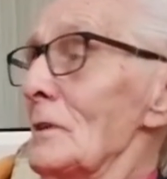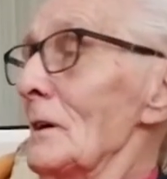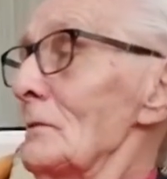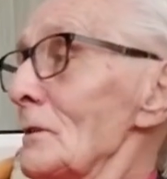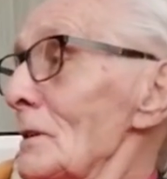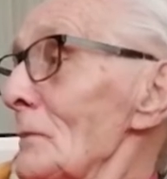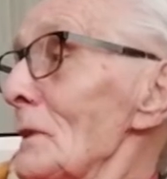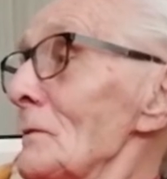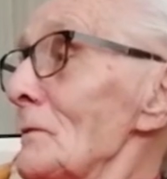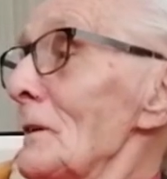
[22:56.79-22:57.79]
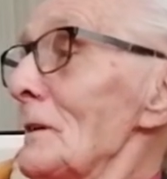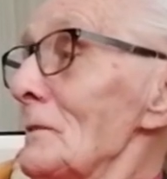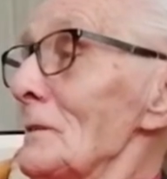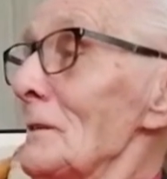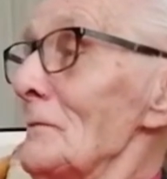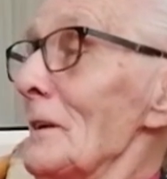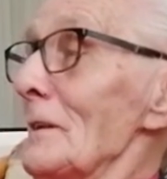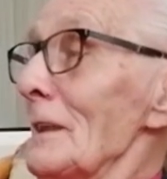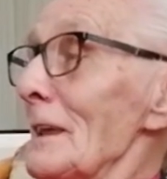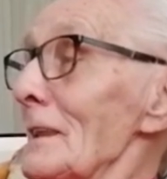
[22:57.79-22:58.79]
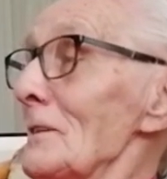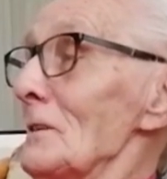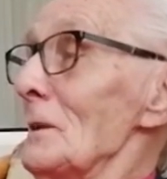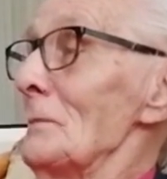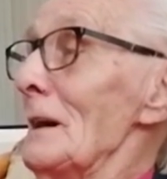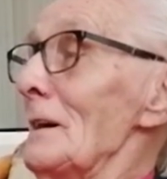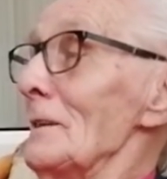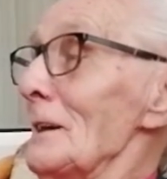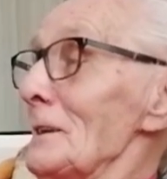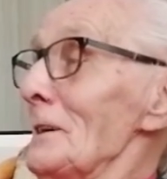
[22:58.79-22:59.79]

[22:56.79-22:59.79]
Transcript: I won't come out in front of that lot in the bar then?